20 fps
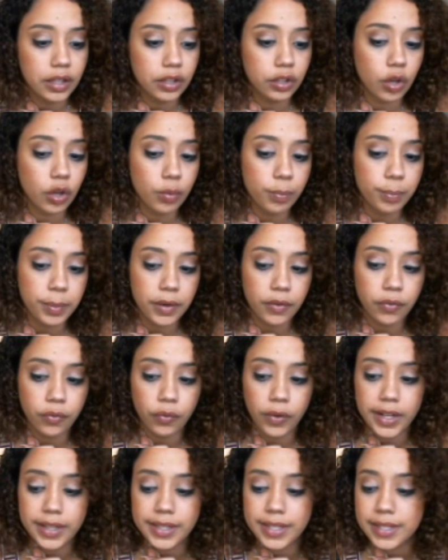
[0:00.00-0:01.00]
Don't be
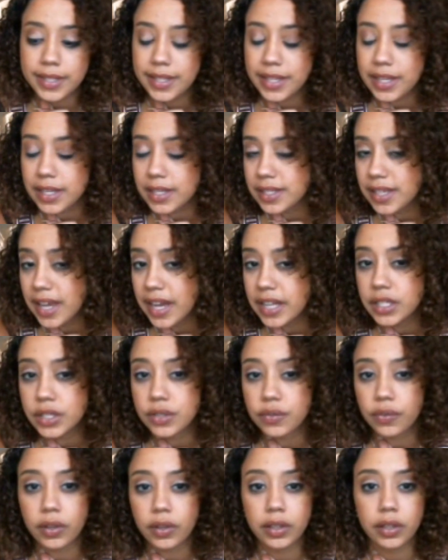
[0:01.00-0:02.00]
afraid to sit in silence
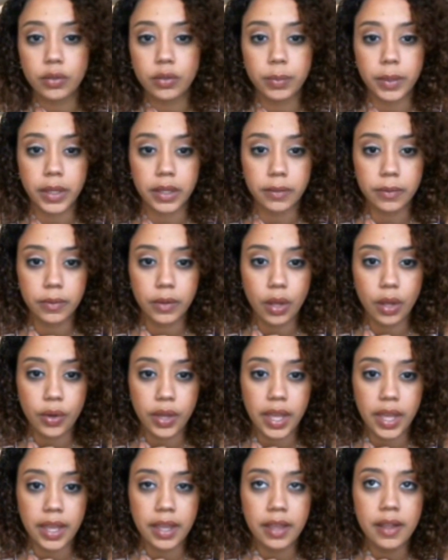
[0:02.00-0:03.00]
for a little bit,
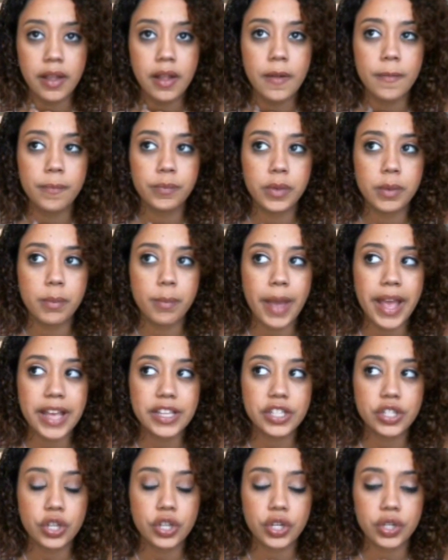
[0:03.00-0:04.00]
okay?
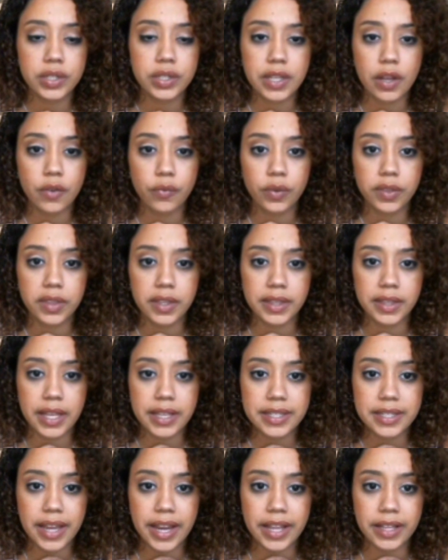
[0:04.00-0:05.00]
Master yourself within
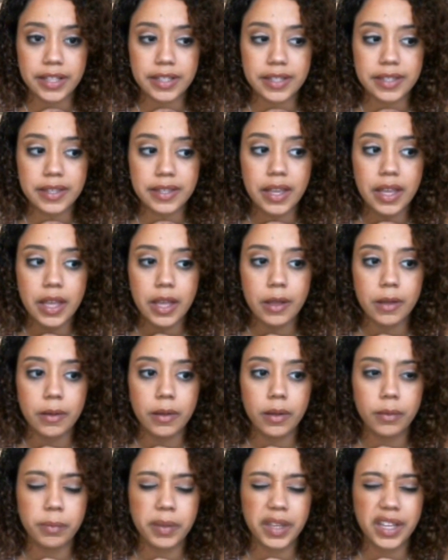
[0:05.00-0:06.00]
that silence.
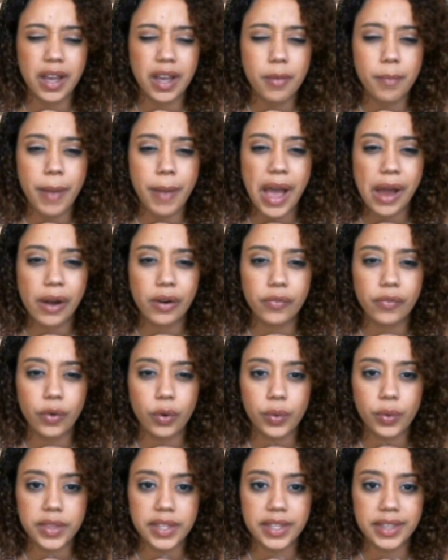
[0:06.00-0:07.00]
Become
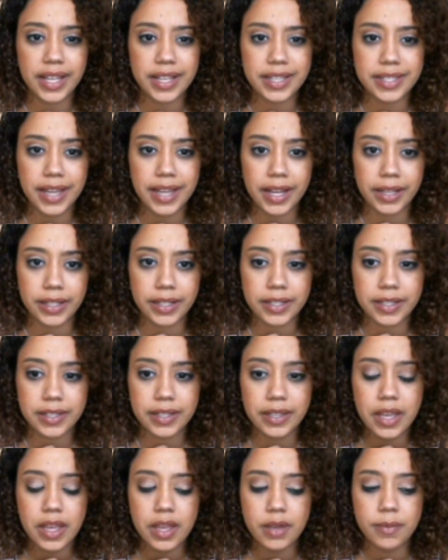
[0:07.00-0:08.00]
powerful within that silence.
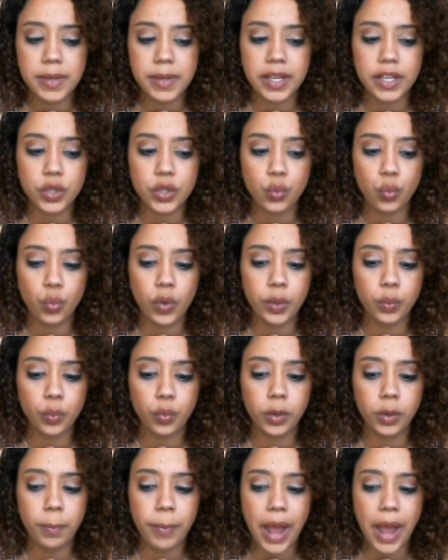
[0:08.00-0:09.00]
Because when
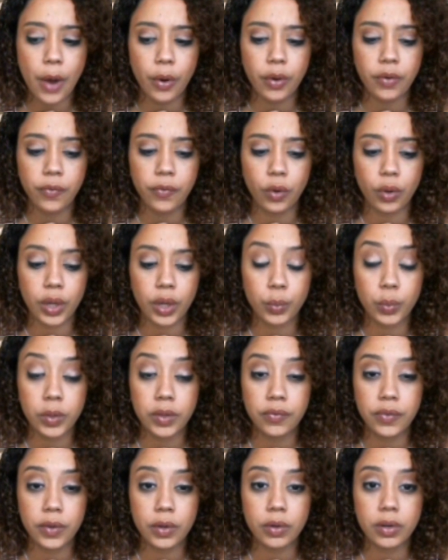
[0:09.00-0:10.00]
we're powerful and we
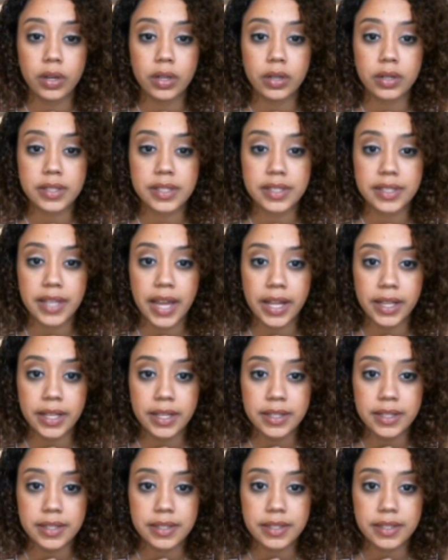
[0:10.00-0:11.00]
feel good in
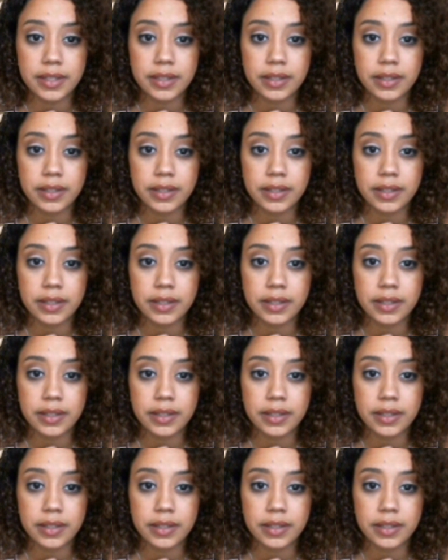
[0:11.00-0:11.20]
silence,